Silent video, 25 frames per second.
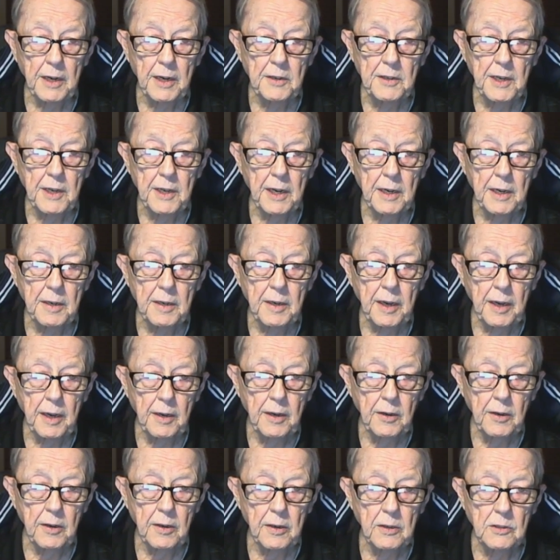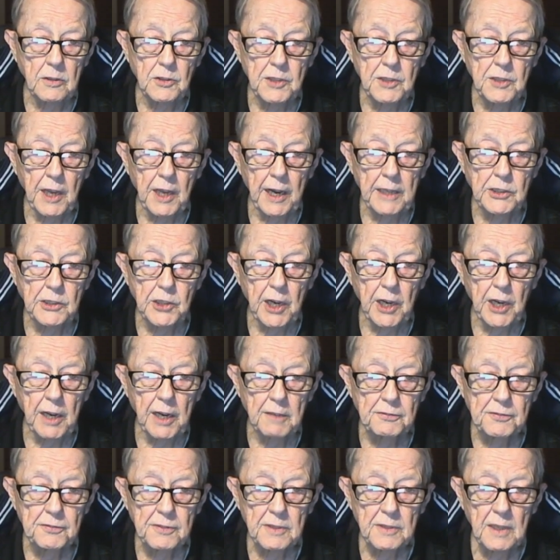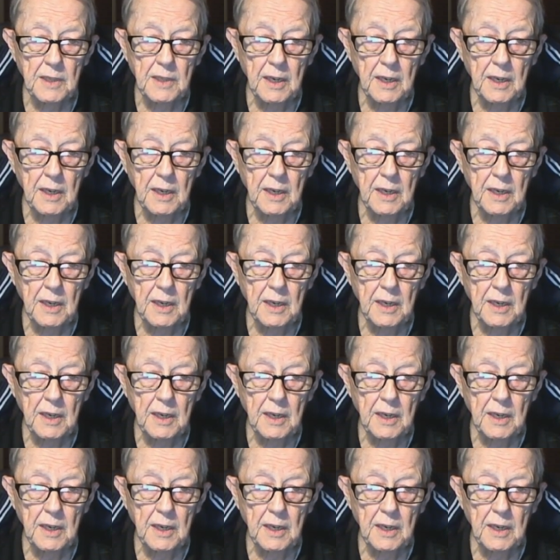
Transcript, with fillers: did, he used HF.